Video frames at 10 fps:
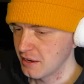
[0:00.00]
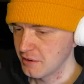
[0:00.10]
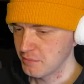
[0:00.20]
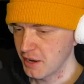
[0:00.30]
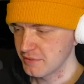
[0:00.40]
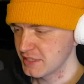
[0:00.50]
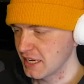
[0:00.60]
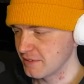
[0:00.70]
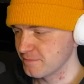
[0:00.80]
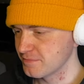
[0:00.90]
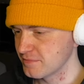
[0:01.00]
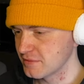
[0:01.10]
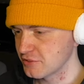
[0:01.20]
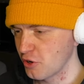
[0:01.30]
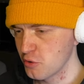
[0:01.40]
But yeah,
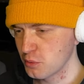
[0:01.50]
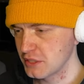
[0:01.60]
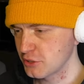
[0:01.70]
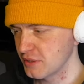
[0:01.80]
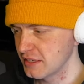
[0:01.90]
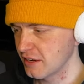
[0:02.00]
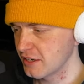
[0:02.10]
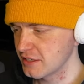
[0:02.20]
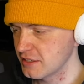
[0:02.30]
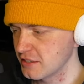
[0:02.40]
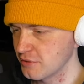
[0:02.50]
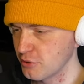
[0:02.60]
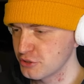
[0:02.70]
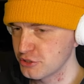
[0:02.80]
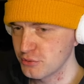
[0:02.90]
Goku and Krillin are
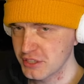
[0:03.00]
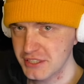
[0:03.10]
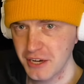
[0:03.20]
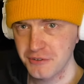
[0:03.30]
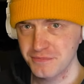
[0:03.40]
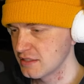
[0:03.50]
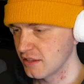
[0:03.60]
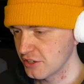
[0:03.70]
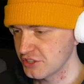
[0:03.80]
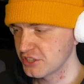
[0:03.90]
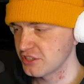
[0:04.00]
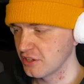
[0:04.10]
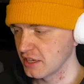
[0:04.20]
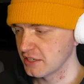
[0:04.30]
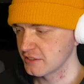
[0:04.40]
Roshi students now. Lunch is still
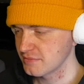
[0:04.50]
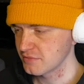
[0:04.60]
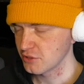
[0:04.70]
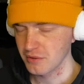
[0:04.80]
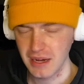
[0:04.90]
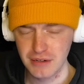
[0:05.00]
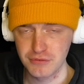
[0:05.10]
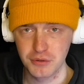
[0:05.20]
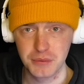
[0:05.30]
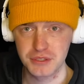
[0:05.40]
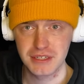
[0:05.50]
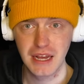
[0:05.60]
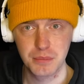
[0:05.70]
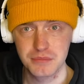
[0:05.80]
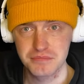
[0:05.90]
here, so I have no idea what's gonna
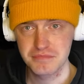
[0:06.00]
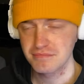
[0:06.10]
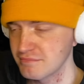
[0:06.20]
happen.